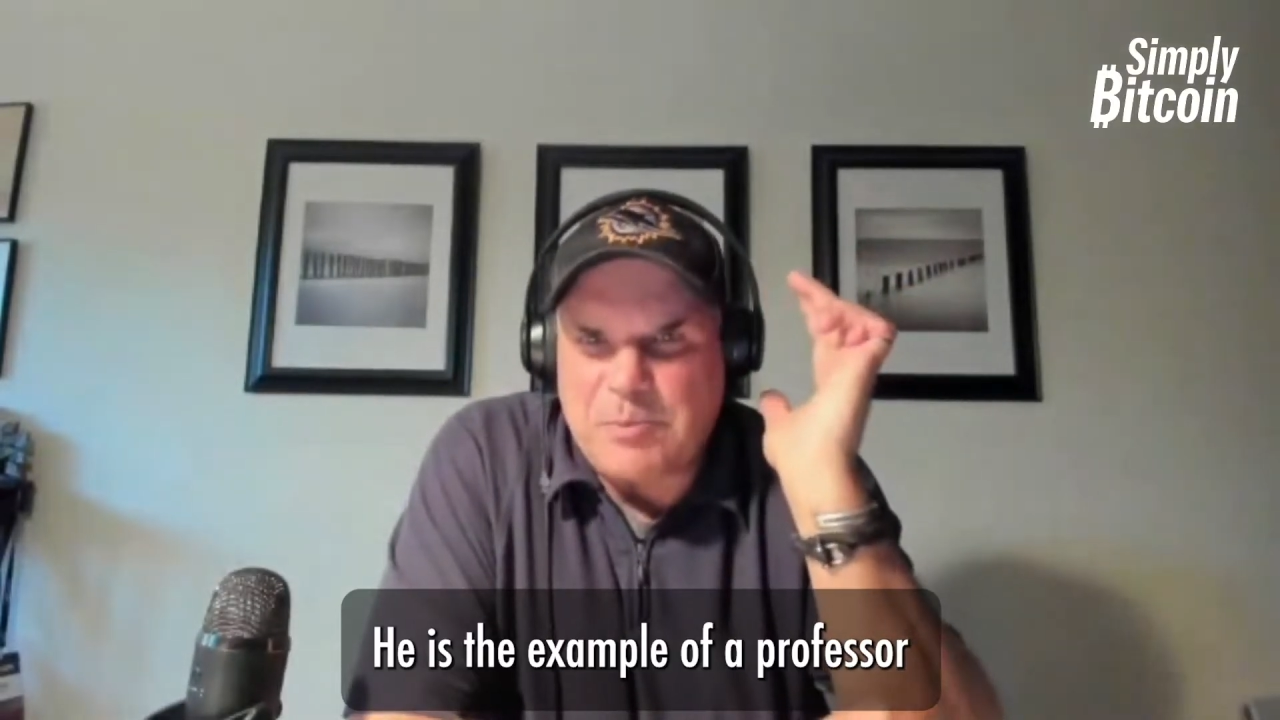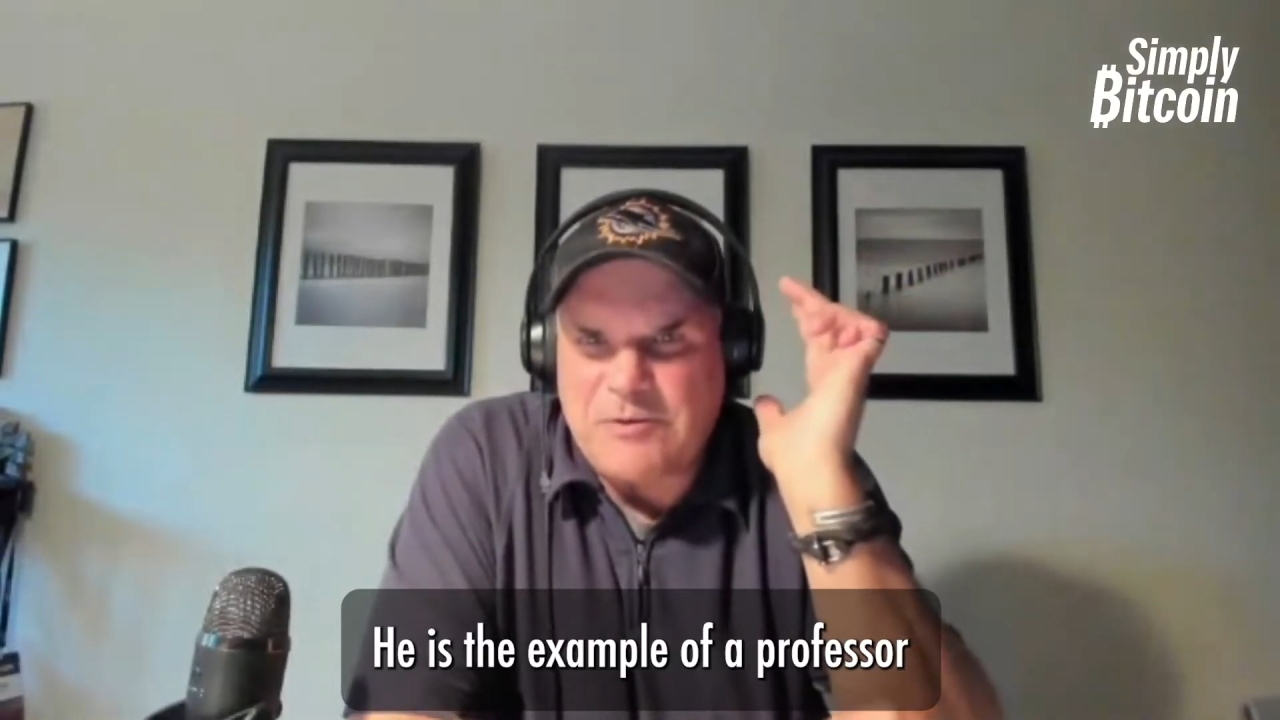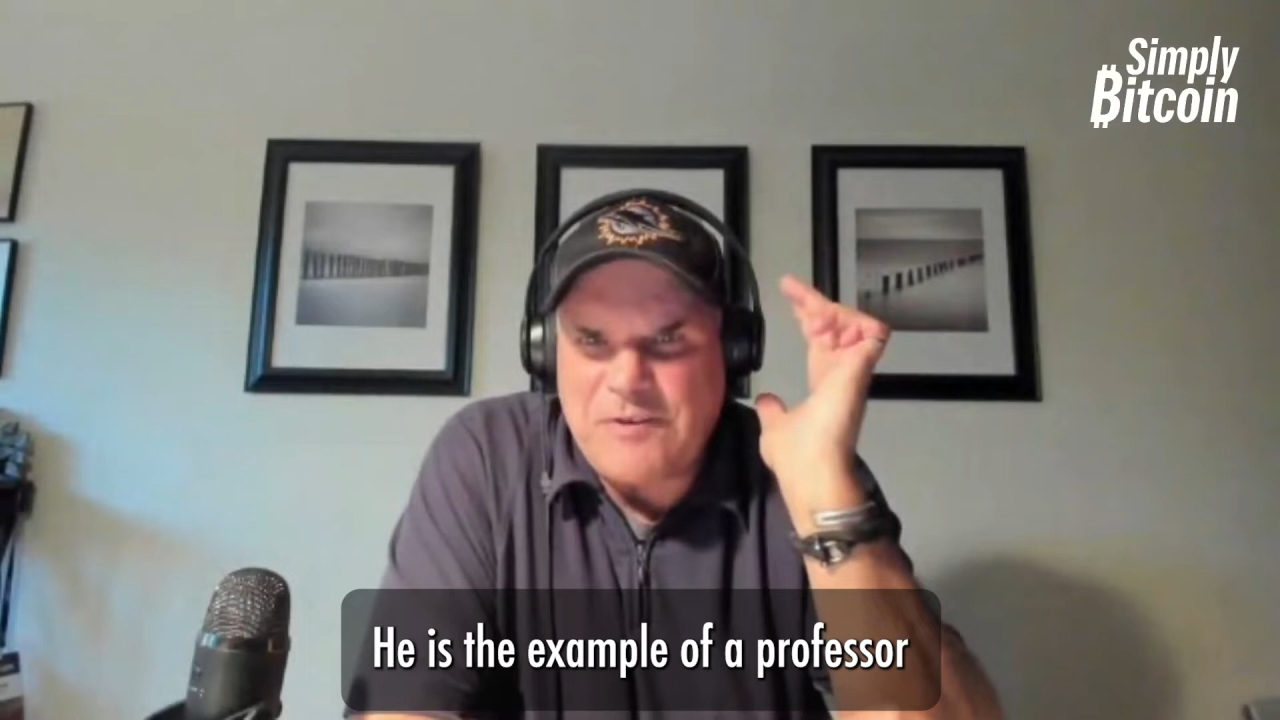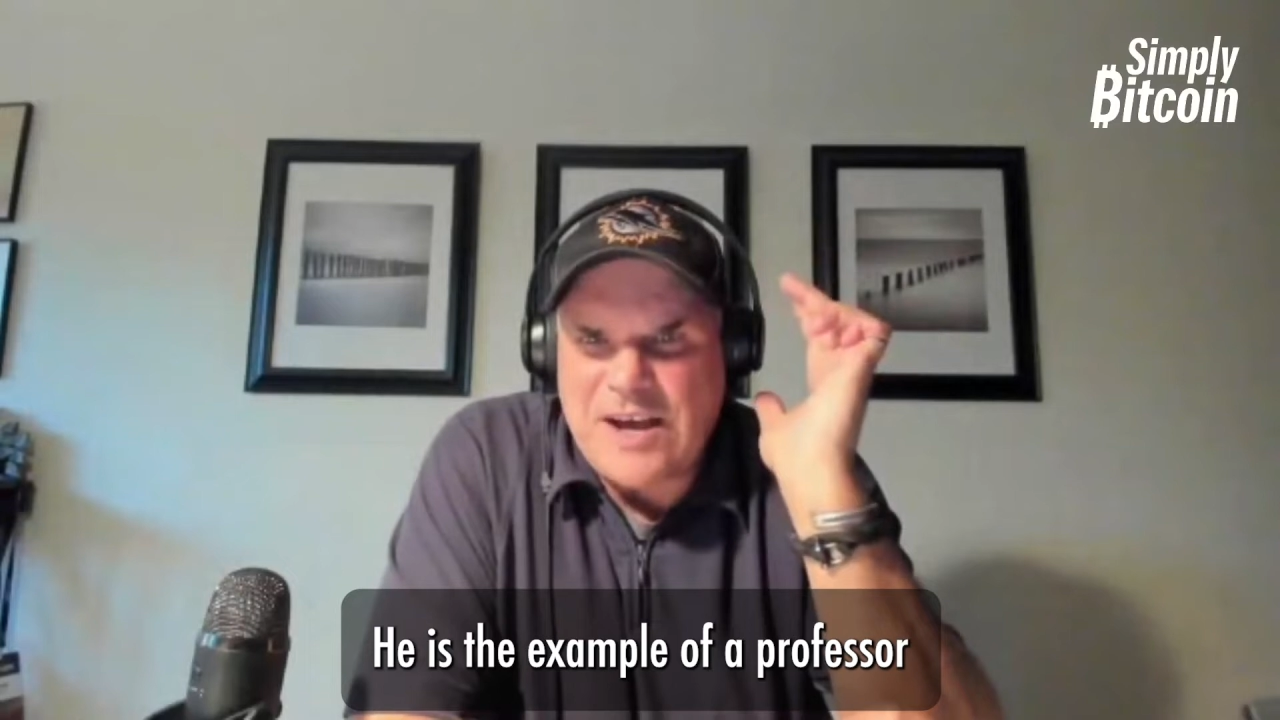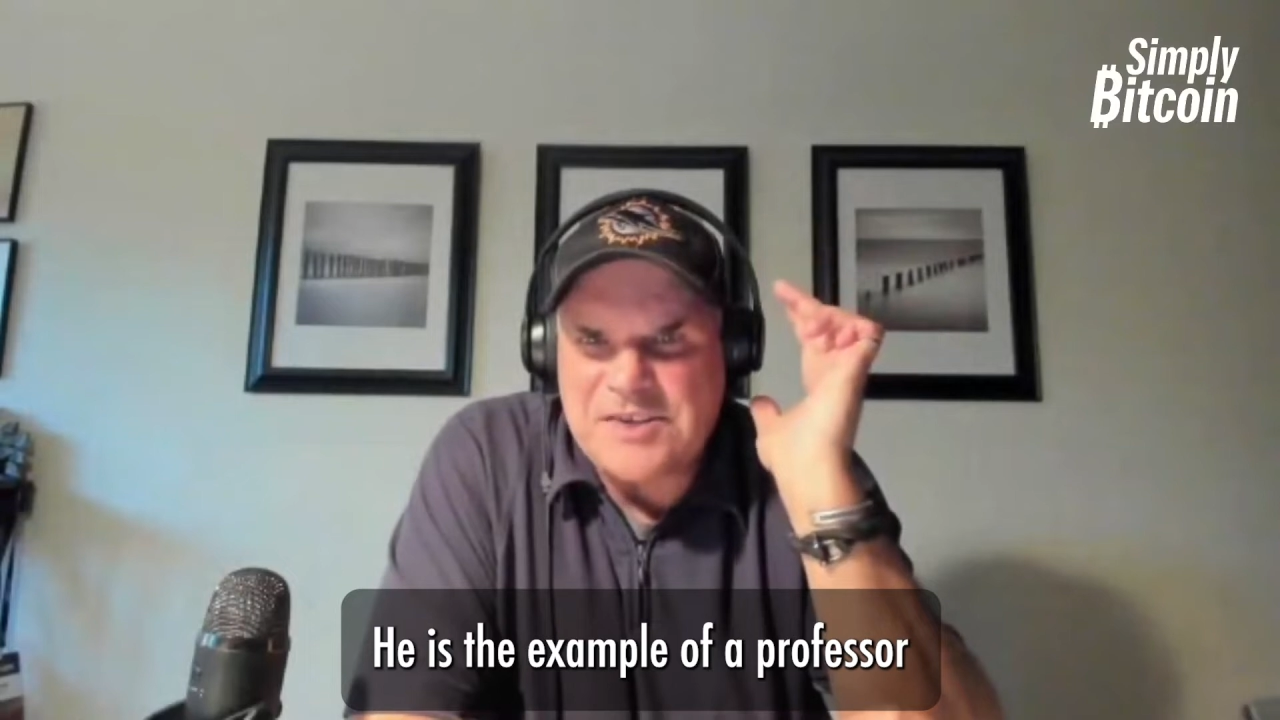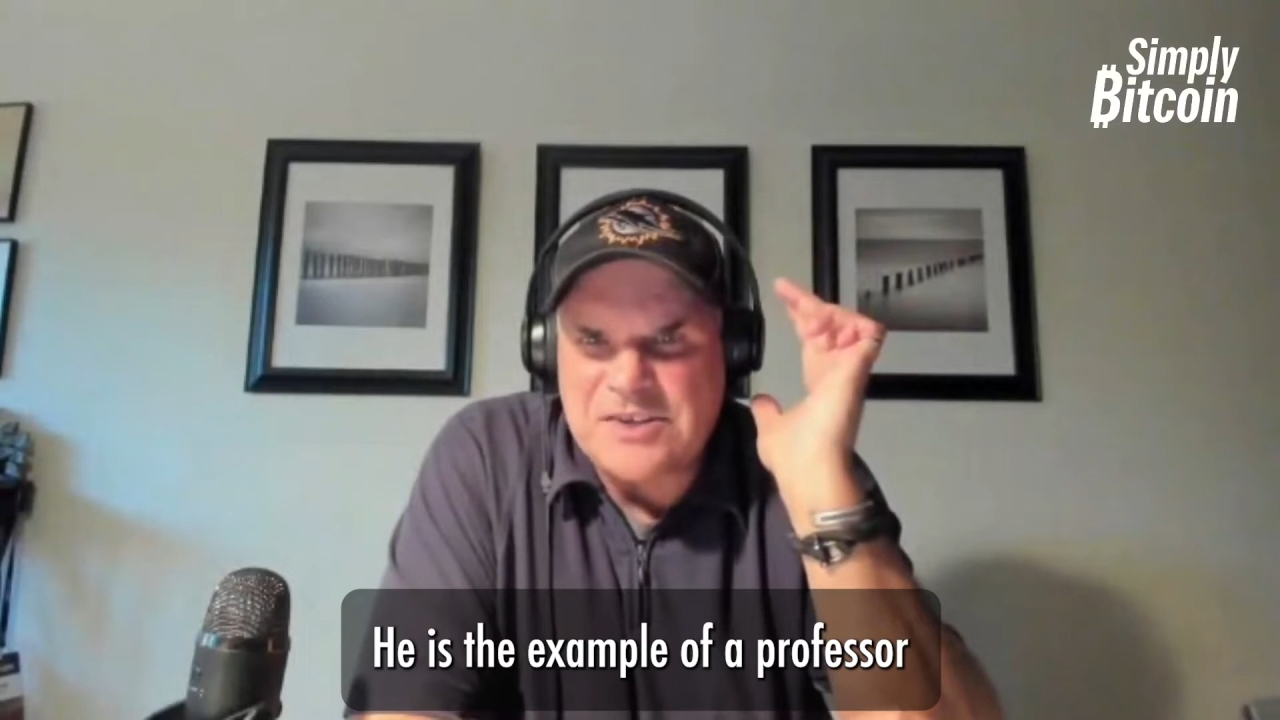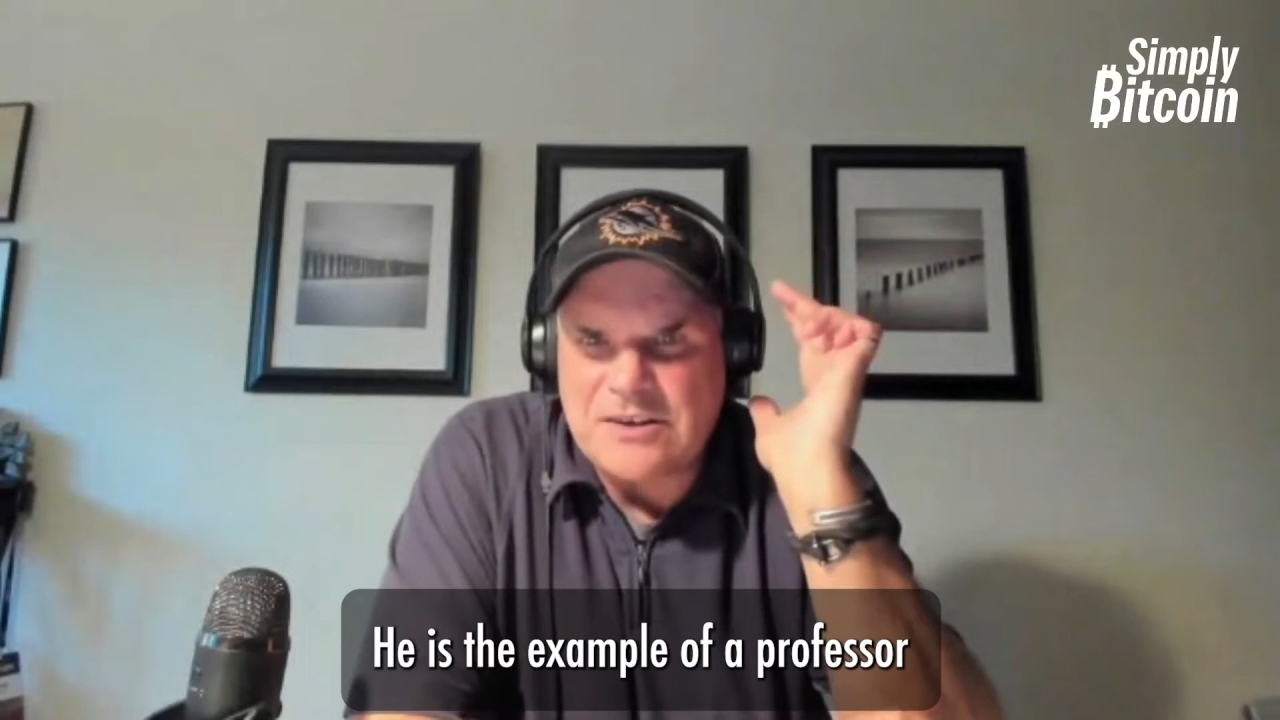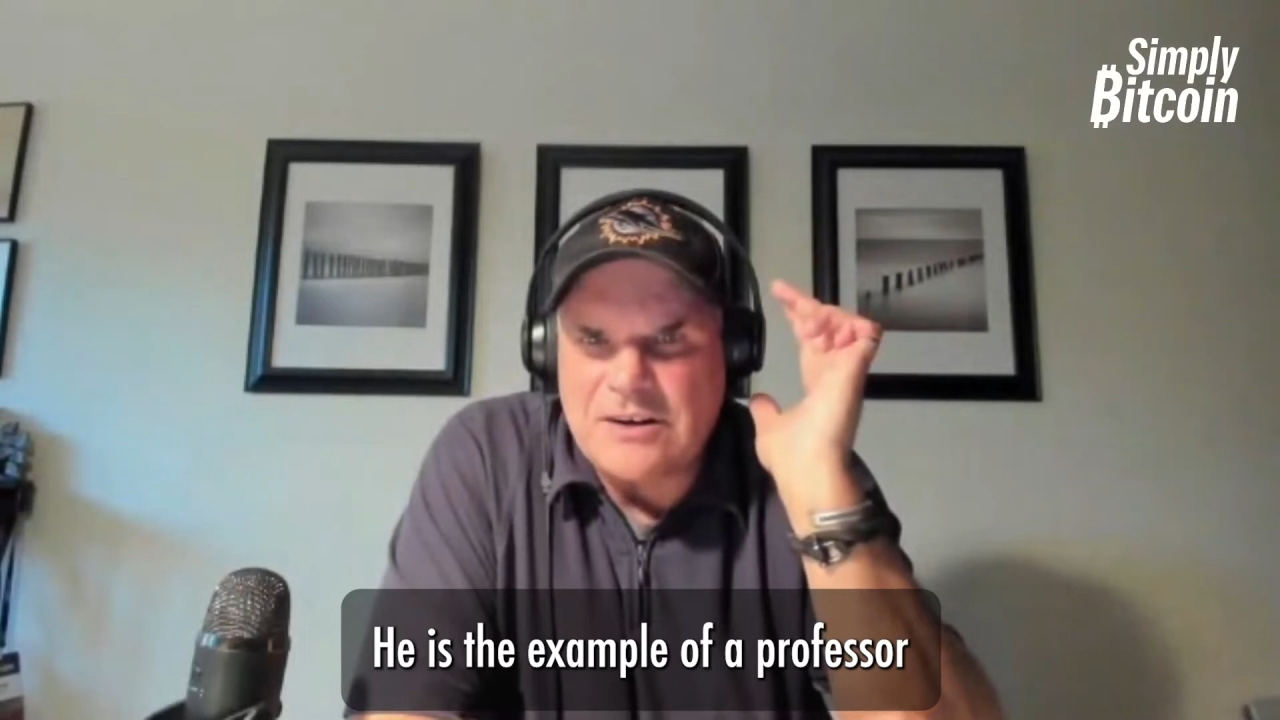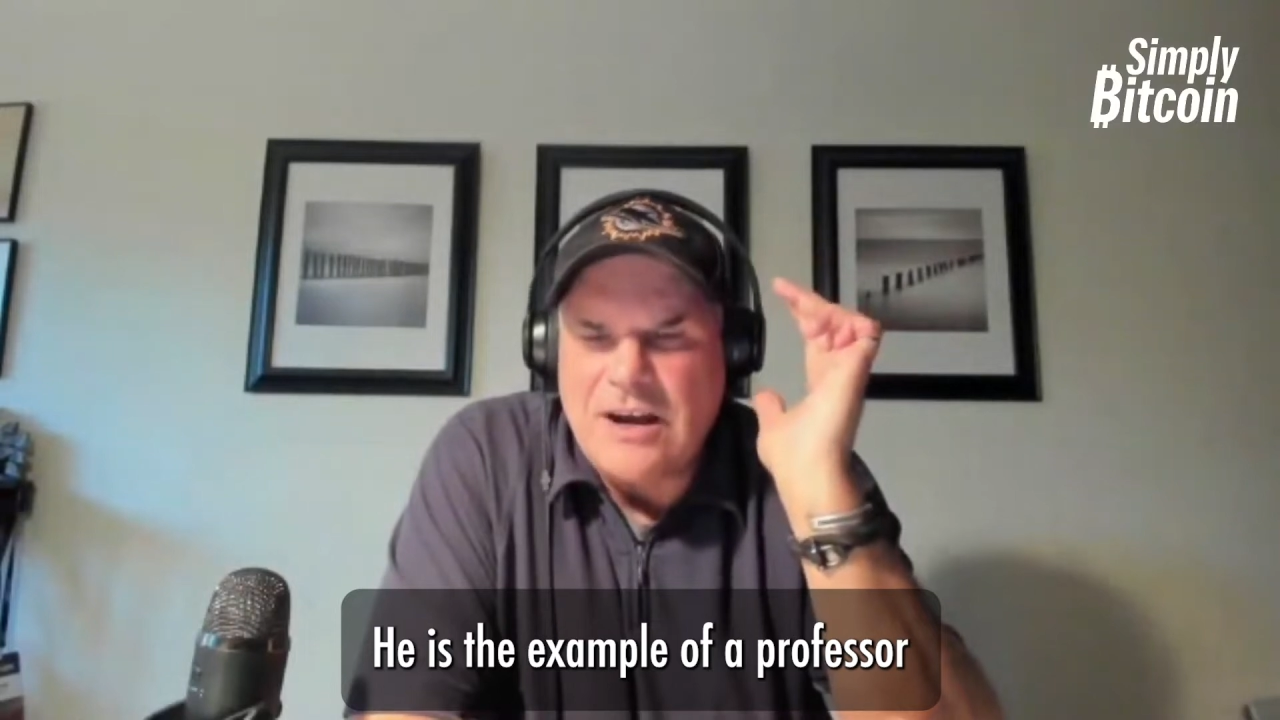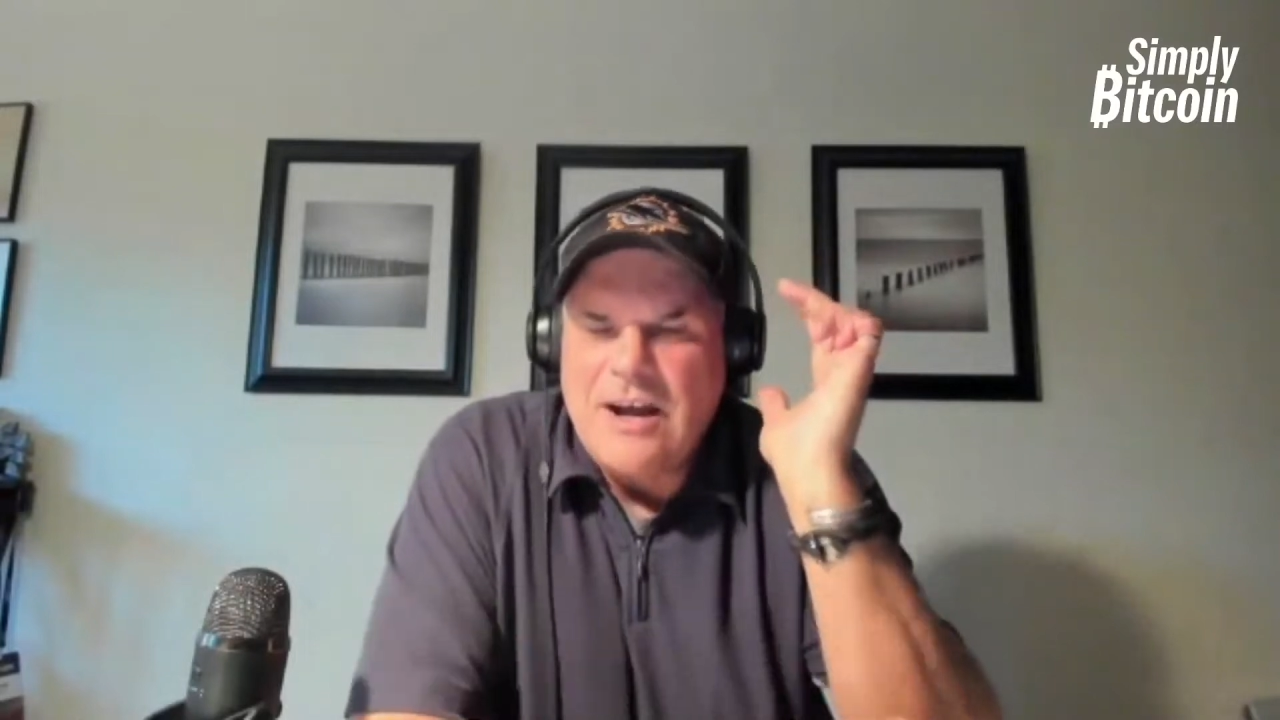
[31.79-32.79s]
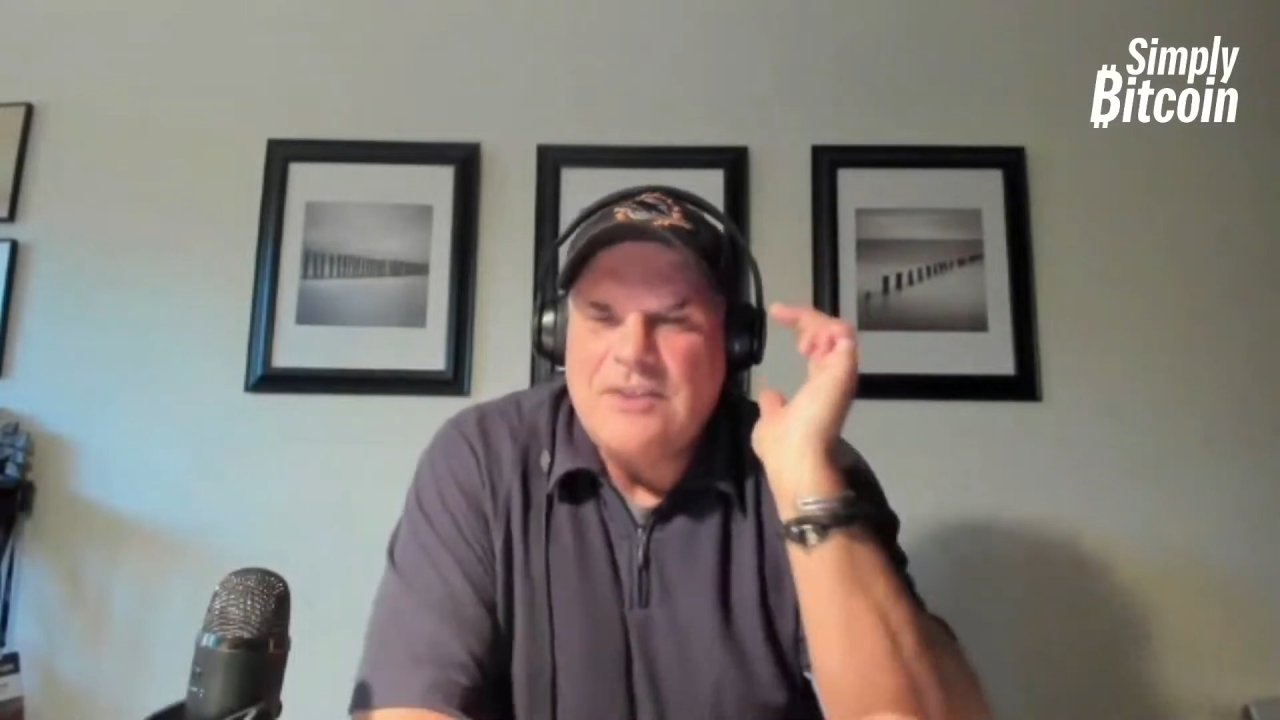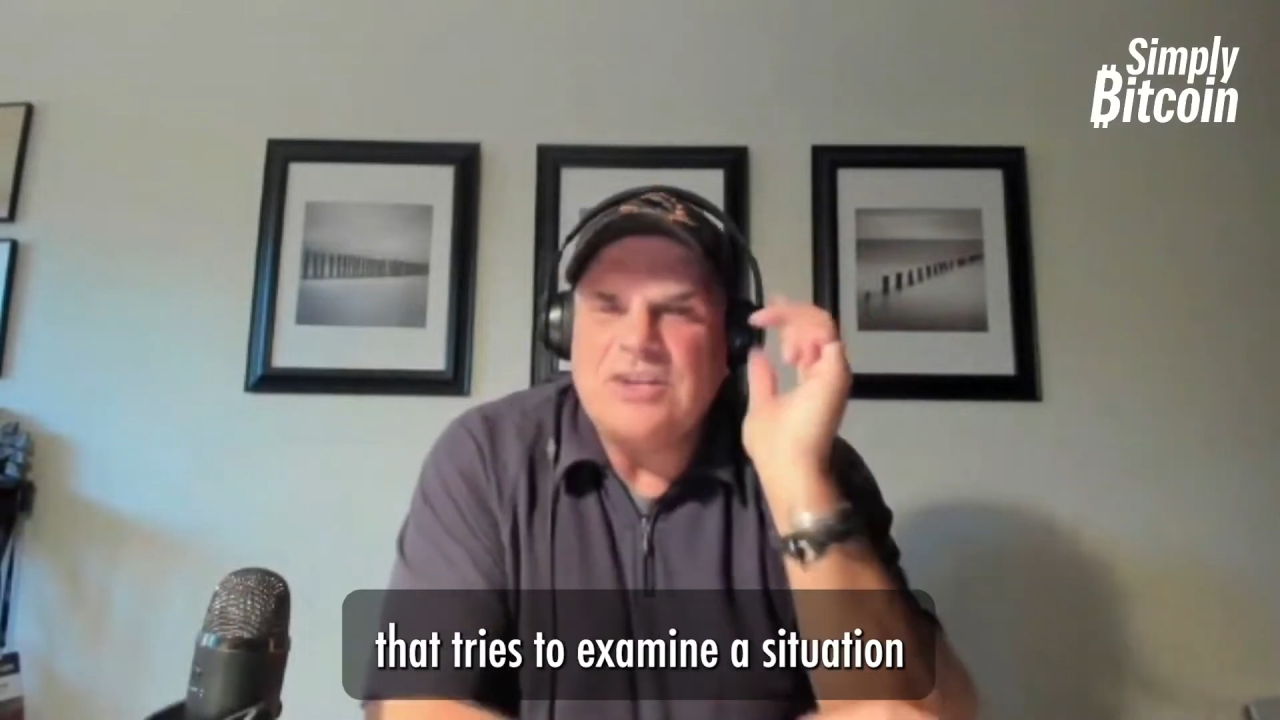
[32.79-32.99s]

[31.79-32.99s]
professor